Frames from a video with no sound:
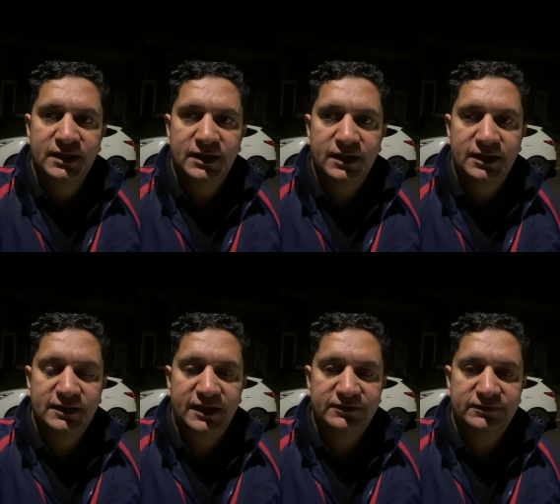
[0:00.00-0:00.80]
uh,
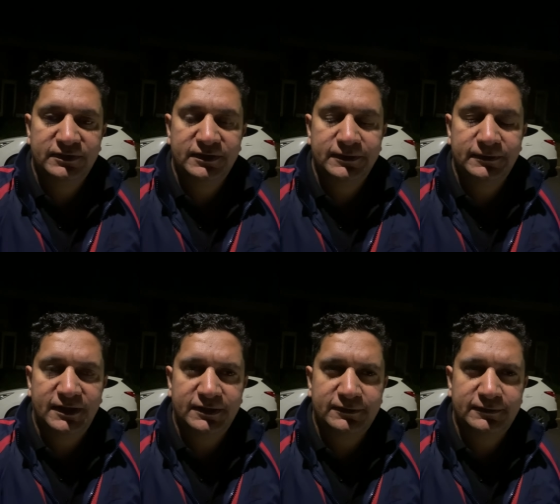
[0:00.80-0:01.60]
let's say
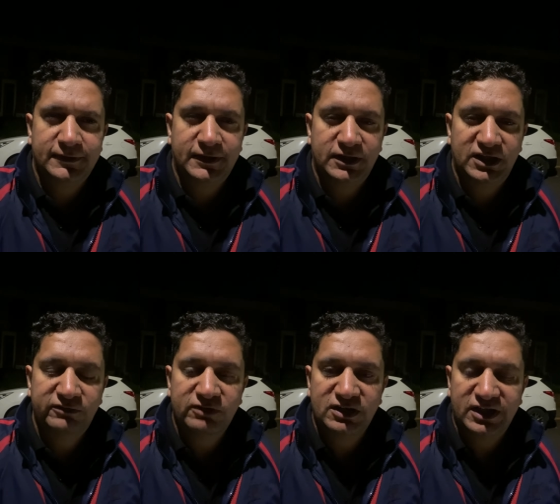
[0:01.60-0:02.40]
let's say
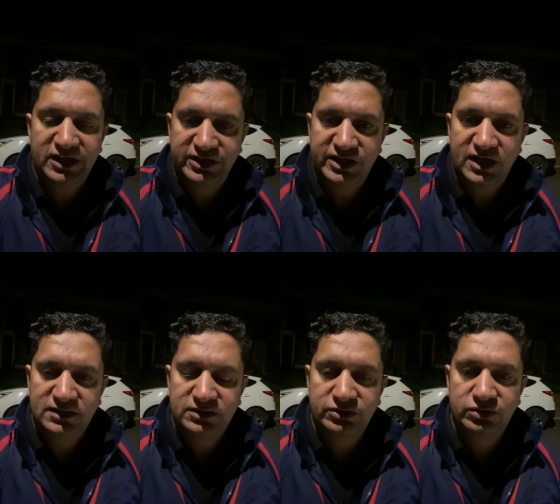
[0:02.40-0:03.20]
e1 area
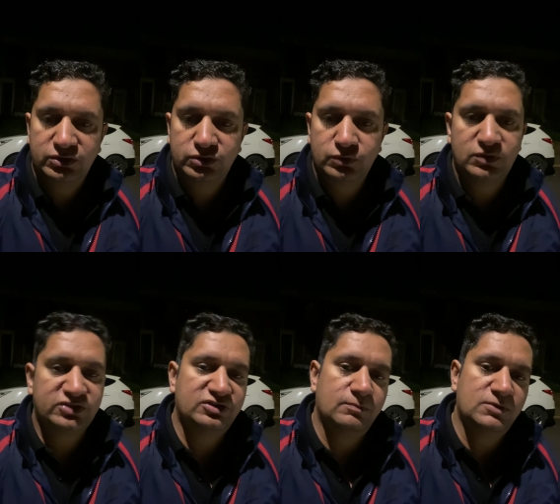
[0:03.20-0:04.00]

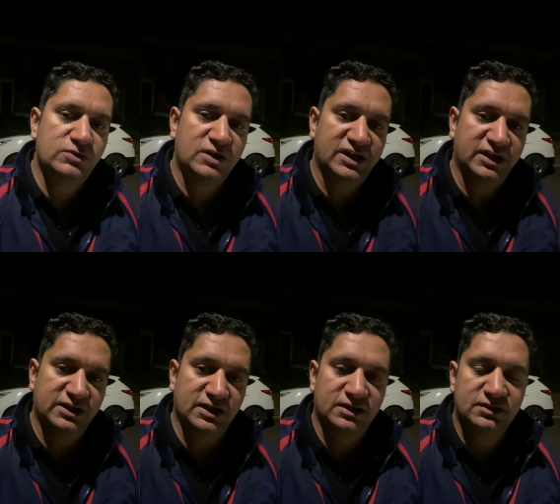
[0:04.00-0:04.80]
towards w1
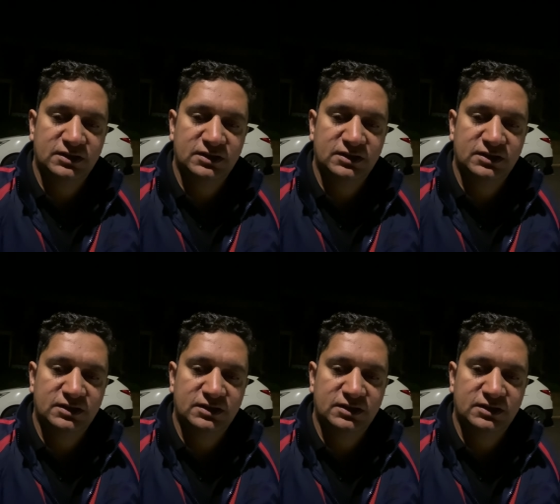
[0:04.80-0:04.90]
area